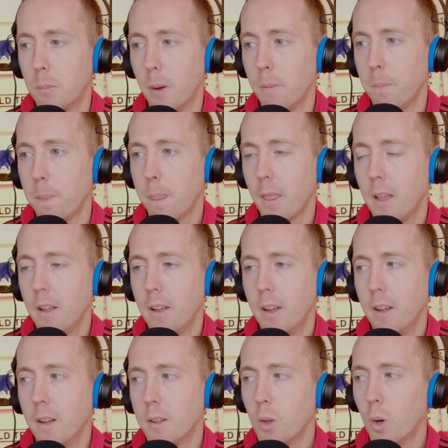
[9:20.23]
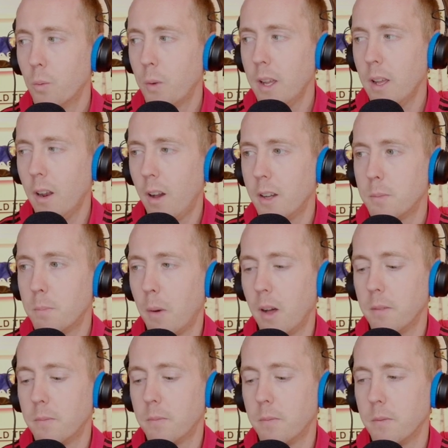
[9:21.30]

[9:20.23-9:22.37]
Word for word: But you'll realise by